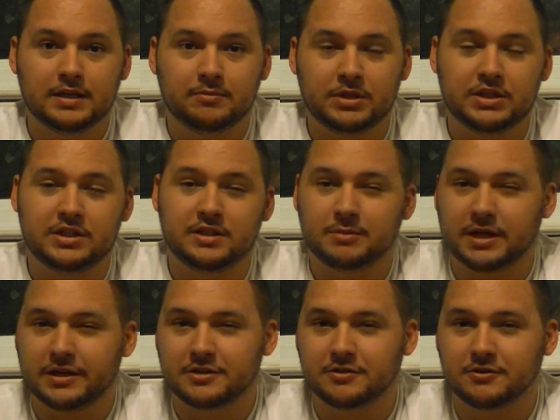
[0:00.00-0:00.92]
PC
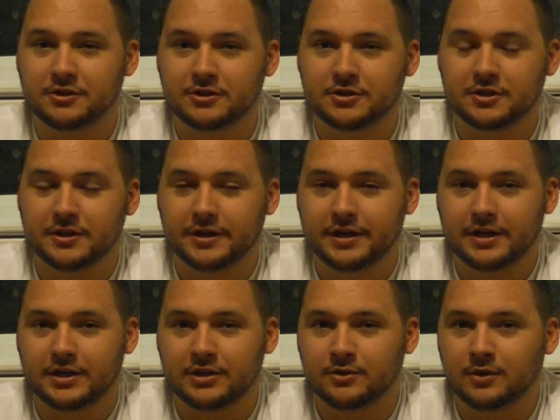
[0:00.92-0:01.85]
Masterish,
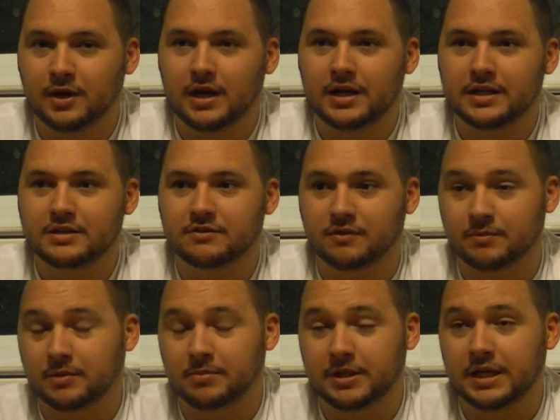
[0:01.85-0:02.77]
you guys from
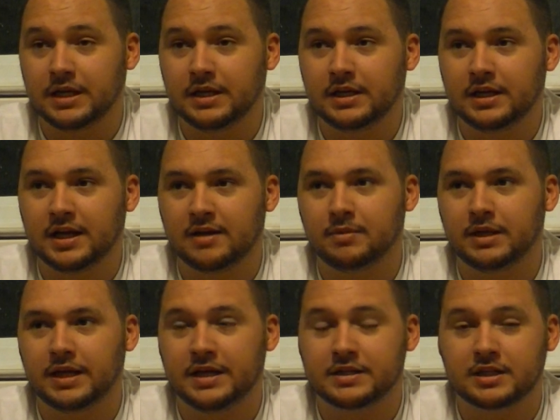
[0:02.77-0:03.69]
the beginning have been
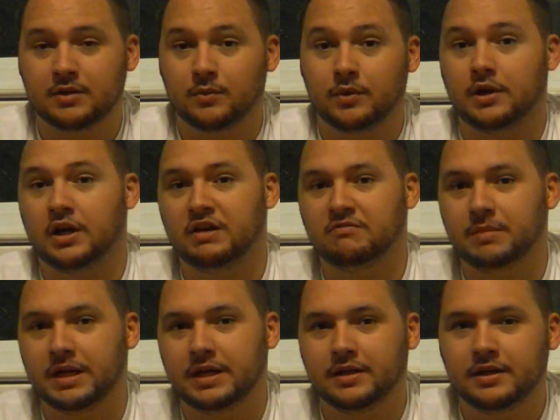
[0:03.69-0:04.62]
asking where I've
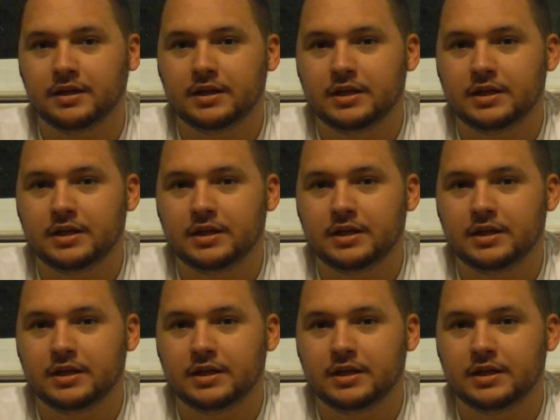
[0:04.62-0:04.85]
been.